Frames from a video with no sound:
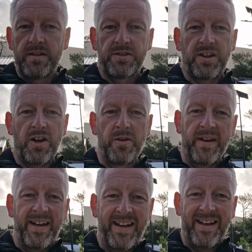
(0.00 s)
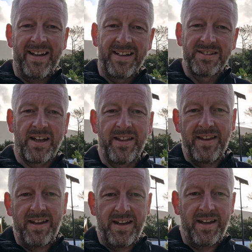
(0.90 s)
So it is
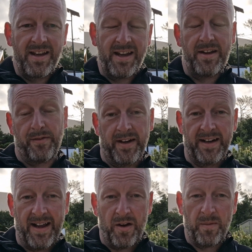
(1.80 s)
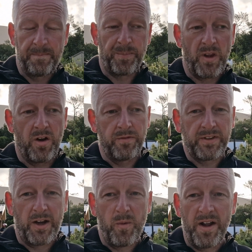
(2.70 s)
the evening now of
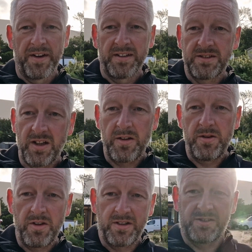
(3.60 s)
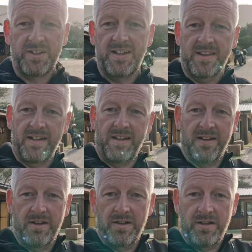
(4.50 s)
day one. So you can see the
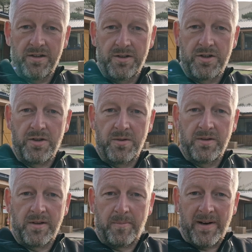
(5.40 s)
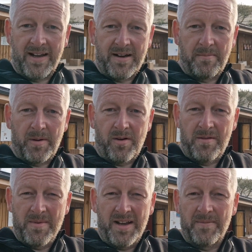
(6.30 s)
Dune de Pilat
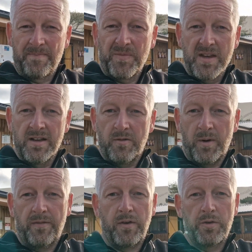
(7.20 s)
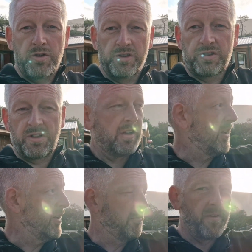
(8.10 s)
behind me. We flew just a
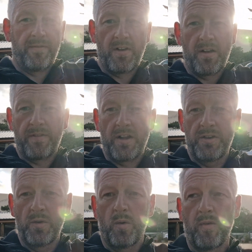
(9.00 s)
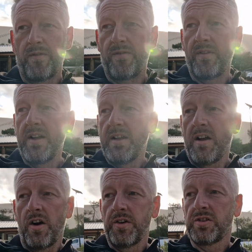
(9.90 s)
little bit further north
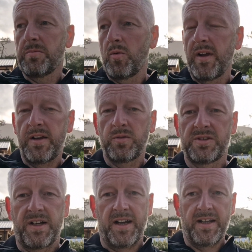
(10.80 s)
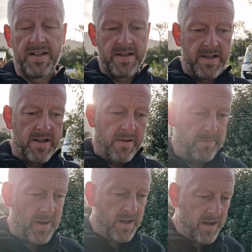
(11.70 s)
on a smaller hill today.
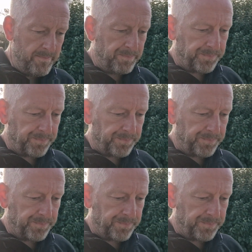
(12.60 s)
But